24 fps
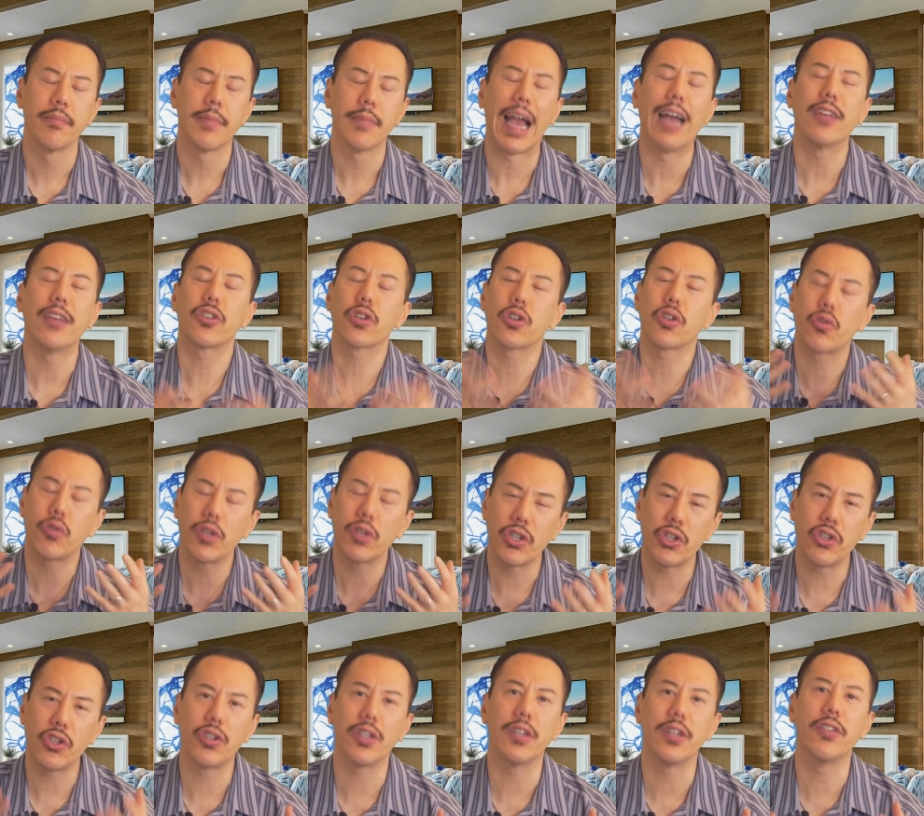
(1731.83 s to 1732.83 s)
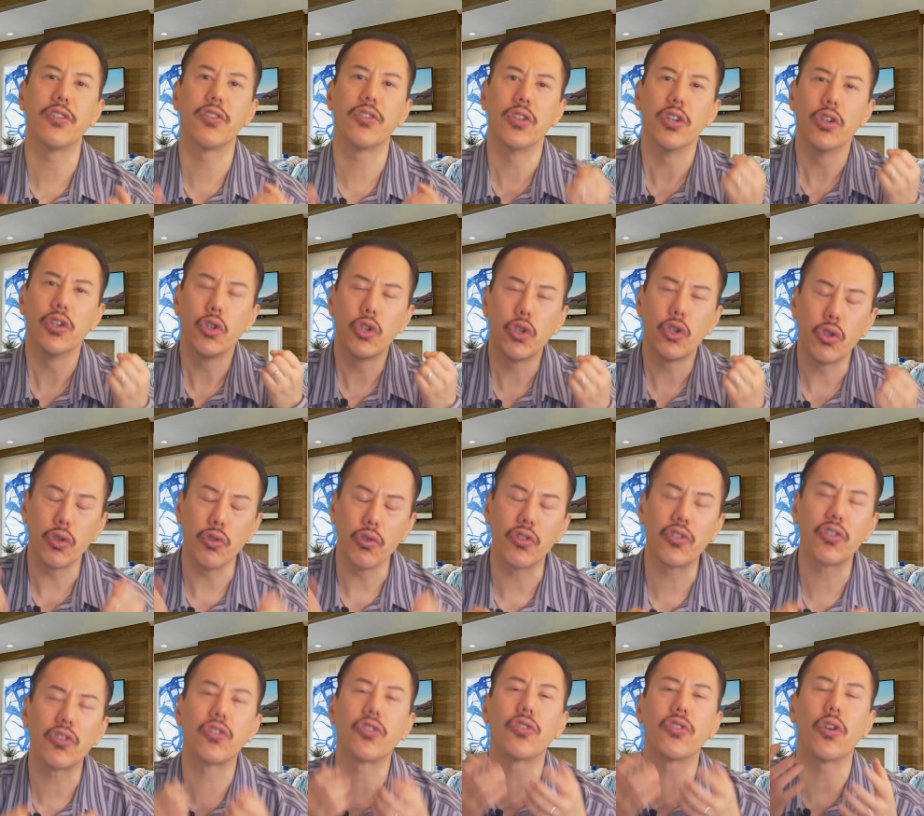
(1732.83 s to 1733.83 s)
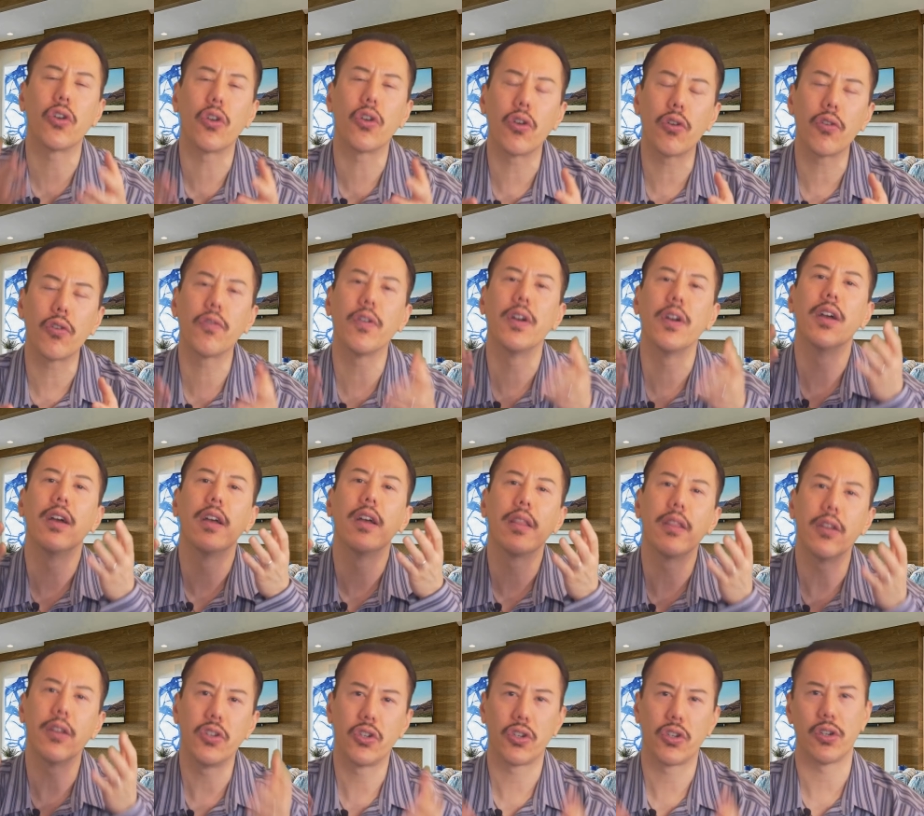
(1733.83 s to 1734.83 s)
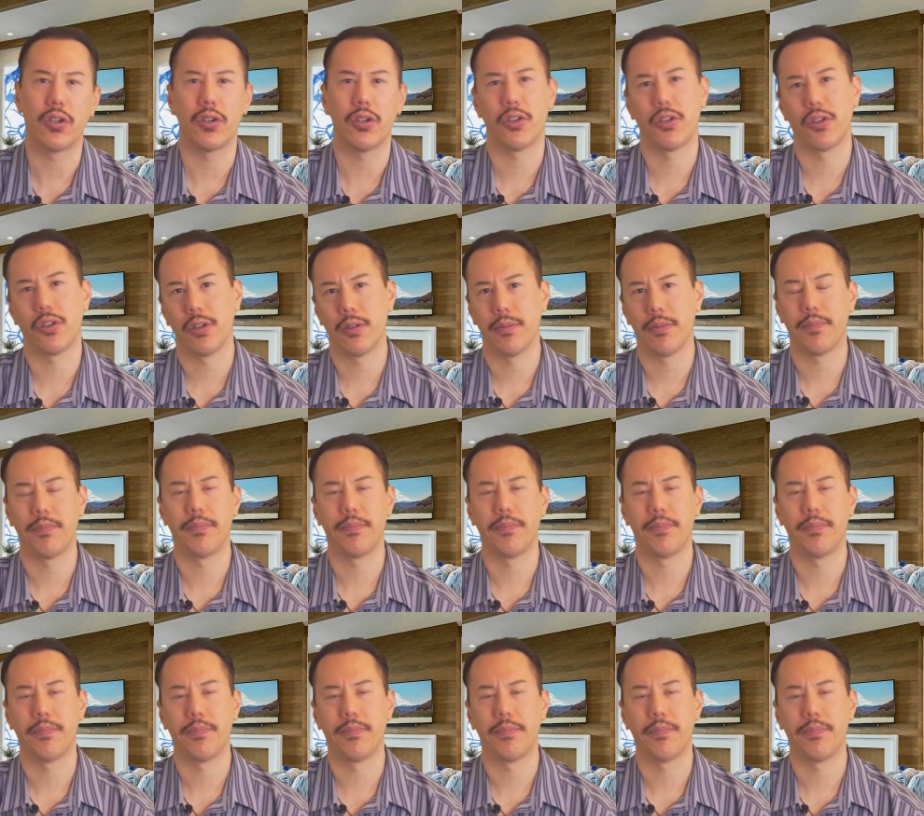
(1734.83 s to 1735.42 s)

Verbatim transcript: as Christians to serve the church.